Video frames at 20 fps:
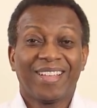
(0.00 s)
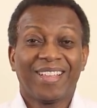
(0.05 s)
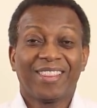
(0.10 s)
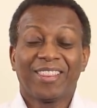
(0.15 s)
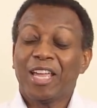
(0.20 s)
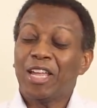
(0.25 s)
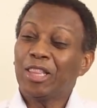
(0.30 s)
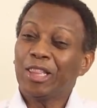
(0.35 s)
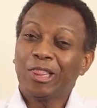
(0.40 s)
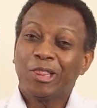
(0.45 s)

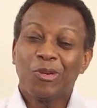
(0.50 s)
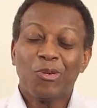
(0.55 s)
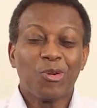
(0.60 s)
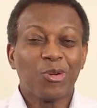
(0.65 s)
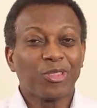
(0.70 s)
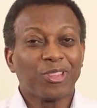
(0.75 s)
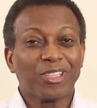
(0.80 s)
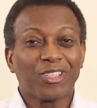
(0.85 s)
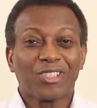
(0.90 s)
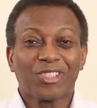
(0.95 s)
They
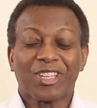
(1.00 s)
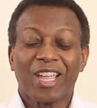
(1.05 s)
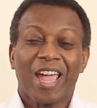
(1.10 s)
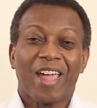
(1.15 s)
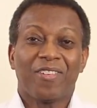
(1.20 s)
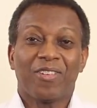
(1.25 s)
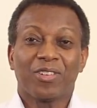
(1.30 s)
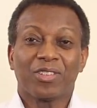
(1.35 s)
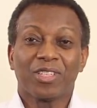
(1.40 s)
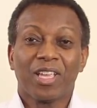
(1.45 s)
lowered the
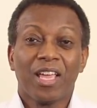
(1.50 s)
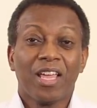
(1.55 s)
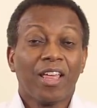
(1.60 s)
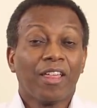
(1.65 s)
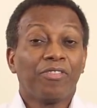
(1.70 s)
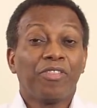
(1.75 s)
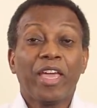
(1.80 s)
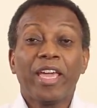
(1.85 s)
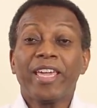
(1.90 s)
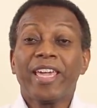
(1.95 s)
standards.
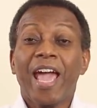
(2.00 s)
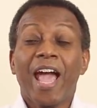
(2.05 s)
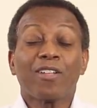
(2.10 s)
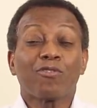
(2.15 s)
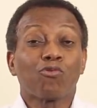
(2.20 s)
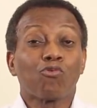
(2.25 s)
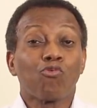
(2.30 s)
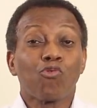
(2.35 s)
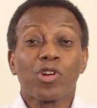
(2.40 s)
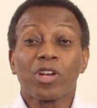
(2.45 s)
They got
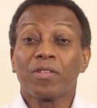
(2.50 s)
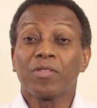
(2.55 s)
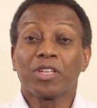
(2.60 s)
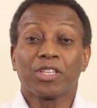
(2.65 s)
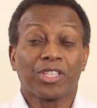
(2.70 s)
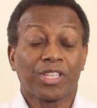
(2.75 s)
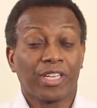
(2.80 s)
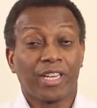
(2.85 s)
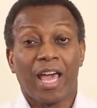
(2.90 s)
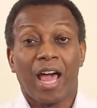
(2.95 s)
rid of the
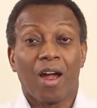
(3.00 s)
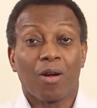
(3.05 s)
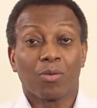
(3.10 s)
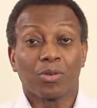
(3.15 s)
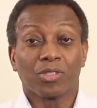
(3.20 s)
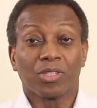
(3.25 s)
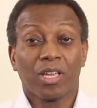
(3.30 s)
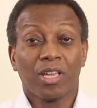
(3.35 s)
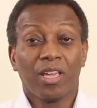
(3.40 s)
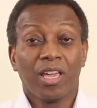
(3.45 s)
10
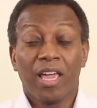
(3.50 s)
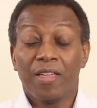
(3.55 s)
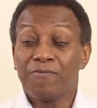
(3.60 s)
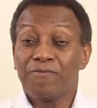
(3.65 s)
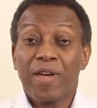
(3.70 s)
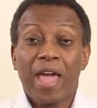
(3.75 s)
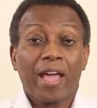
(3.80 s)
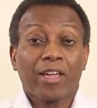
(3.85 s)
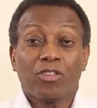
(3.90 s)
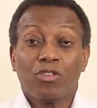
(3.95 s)
hours. In
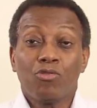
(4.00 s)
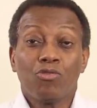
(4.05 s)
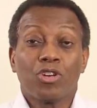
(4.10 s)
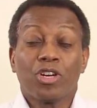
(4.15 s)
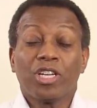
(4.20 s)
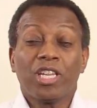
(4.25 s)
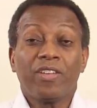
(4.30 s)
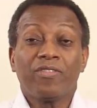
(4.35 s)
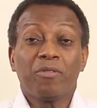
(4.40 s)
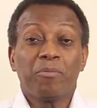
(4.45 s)
fact, you
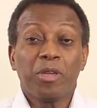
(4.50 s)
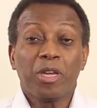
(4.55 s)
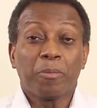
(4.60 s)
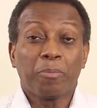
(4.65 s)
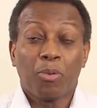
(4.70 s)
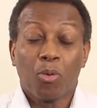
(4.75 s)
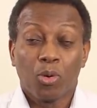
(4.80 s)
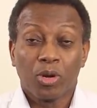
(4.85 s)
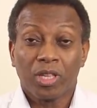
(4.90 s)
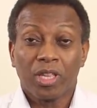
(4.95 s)
couldn't even be
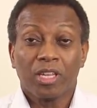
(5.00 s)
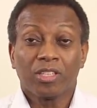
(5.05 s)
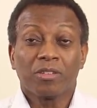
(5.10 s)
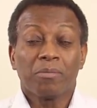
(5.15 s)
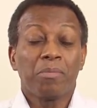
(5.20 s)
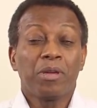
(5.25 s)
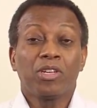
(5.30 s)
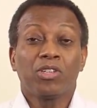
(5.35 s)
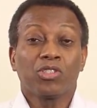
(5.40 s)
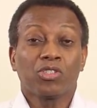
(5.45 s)
appointed as a
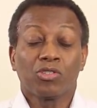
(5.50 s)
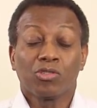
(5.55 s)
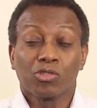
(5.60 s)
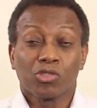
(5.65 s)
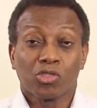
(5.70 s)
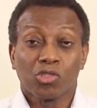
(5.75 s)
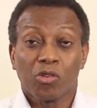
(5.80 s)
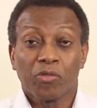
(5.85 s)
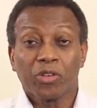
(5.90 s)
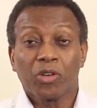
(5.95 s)
ministerial
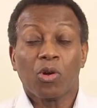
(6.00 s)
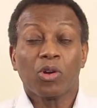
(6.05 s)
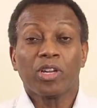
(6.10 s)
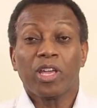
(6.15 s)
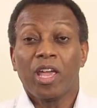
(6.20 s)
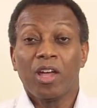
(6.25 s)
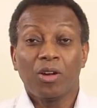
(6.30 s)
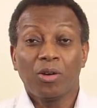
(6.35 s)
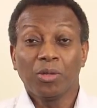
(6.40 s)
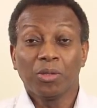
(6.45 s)
servant or an
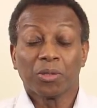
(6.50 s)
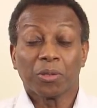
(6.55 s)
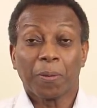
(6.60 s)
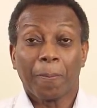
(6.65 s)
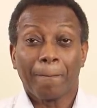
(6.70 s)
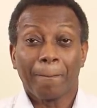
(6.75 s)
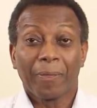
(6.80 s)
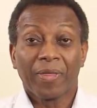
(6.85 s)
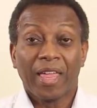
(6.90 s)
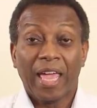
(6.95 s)
elder.
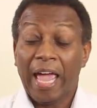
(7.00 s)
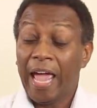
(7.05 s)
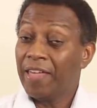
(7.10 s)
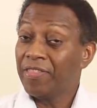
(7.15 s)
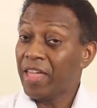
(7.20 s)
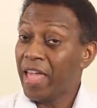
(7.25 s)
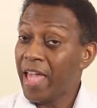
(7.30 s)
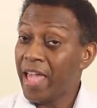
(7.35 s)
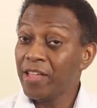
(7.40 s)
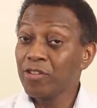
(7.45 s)

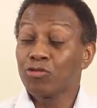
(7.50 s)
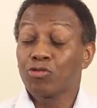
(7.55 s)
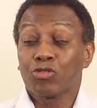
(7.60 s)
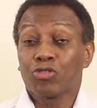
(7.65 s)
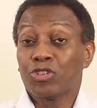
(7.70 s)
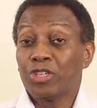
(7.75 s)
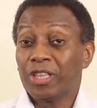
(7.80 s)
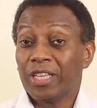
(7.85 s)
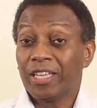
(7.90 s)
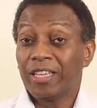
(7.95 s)
And
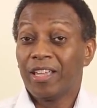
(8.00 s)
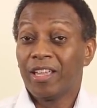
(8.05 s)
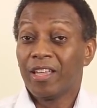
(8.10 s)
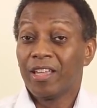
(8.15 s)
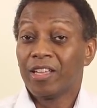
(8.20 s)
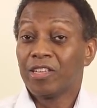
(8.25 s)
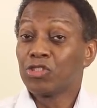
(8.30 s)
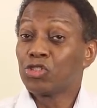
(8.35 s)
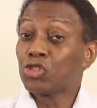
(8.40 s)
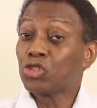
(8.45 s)
interestingly,
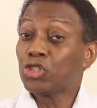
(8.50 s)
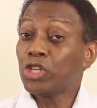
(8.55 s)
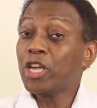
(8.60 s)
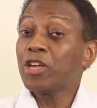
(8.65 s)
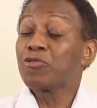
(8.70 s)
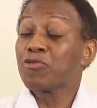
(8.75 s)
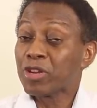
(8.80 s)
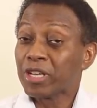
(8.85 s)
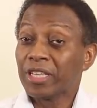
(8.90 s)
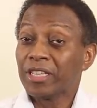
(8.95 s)

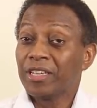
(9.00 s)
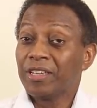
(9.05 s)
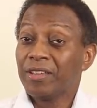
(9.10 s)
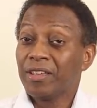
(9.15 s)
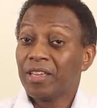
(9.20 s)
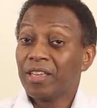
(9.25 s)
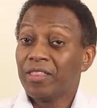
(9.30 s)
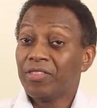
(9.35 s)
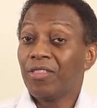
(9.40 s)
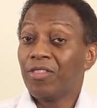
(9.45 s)
secretly,
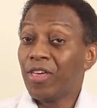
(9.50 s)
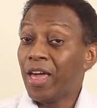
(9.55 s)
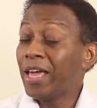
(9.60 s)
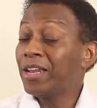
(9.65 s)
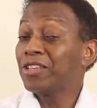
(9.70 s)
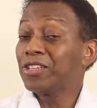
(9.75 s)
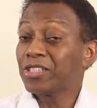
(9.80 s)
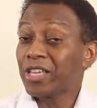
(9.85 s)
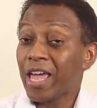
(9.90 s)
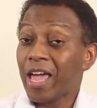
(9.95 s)
that
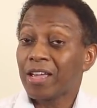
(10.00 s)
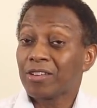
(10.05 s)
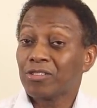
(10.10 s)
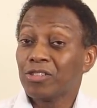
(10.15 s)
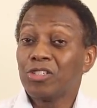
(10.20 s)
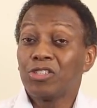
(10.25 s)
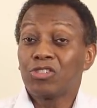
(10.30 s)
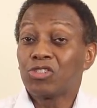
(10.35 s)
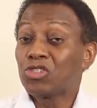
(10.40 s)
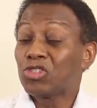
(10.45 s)
is
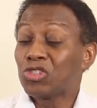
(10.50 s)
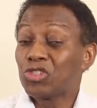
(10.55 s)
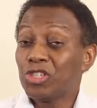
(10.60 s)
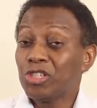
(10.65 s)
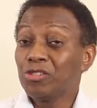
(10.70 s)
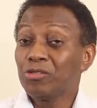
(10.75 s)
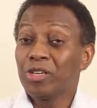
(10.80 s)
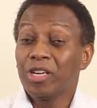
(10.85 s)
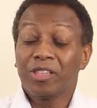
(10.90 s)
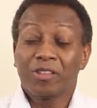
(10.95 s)
actually
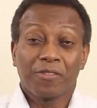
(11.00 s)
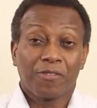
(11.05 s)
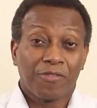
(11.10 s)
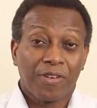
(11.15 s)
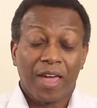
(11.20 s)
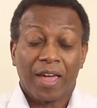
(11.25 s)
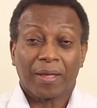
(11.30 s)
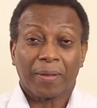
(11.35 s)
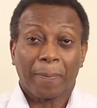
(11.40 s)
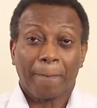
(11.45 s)
still in
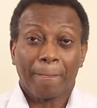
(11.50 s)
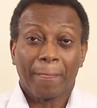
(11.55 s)
effect.